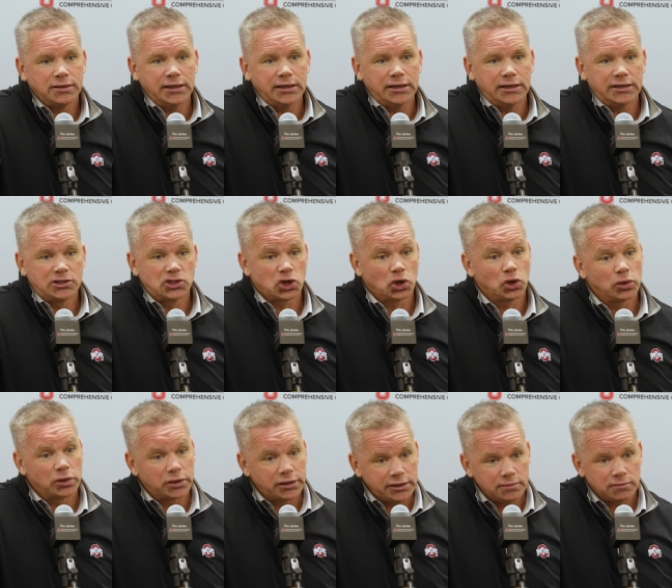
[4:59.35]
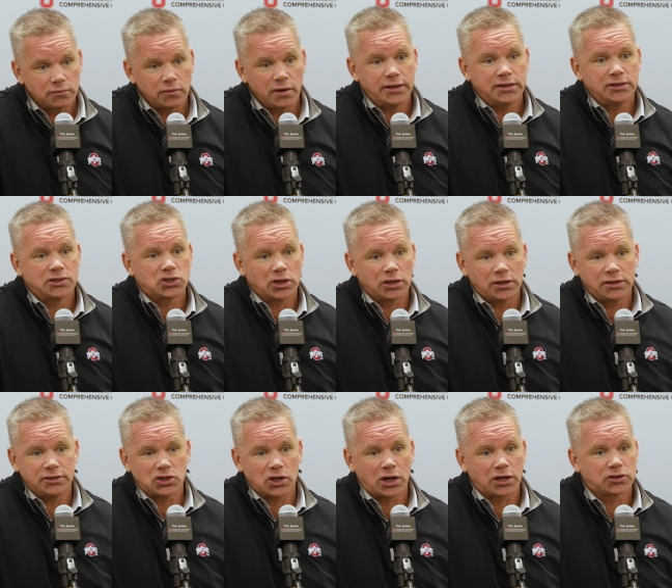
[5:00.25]
and it's early, right? It's
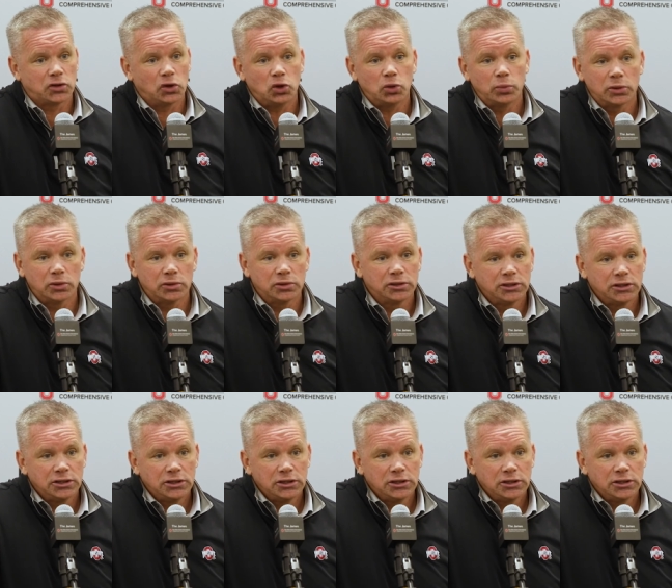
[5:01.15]
it's October.